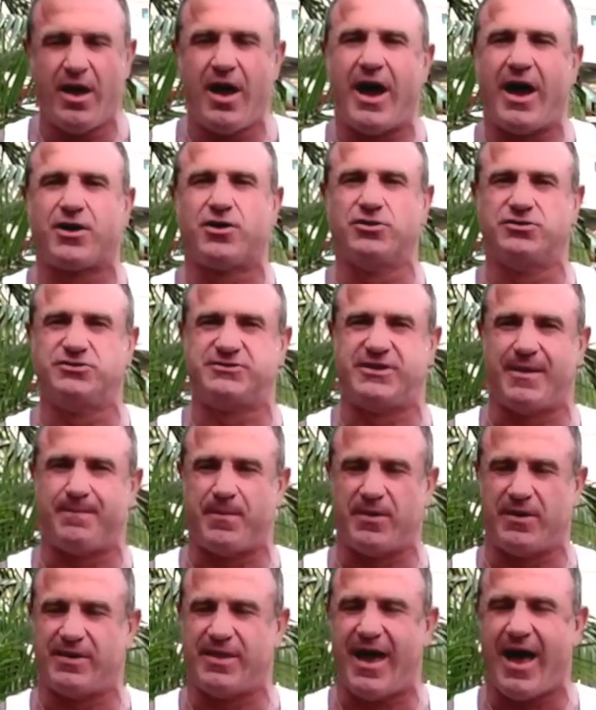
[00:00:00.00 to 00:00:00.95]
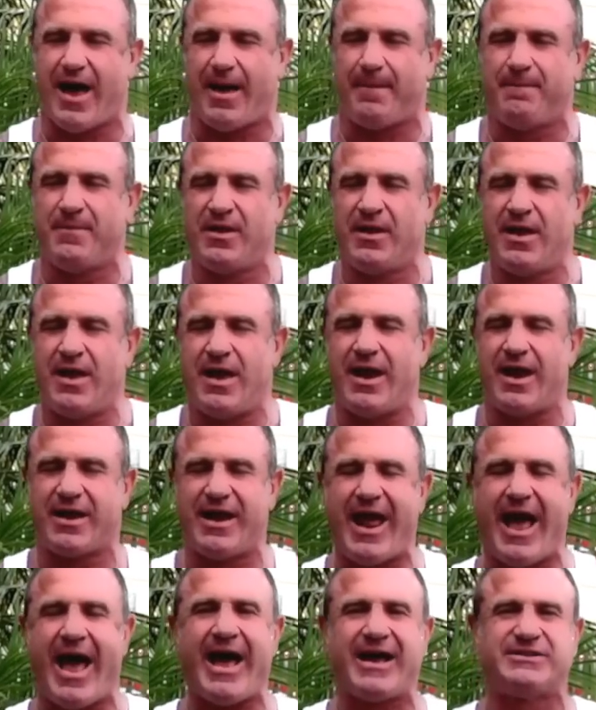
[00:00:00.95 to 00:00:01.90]
I could step into that, and I
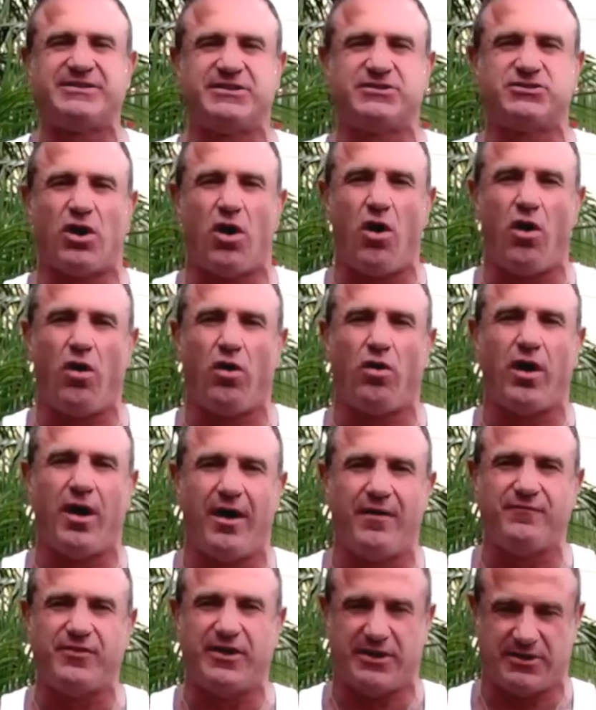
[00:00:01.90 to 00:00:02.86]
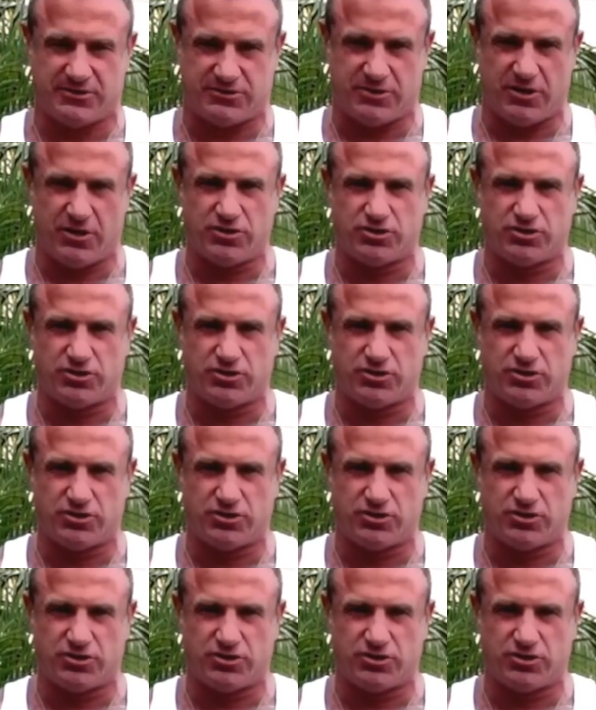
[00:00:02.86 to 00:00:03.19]
could access all of these.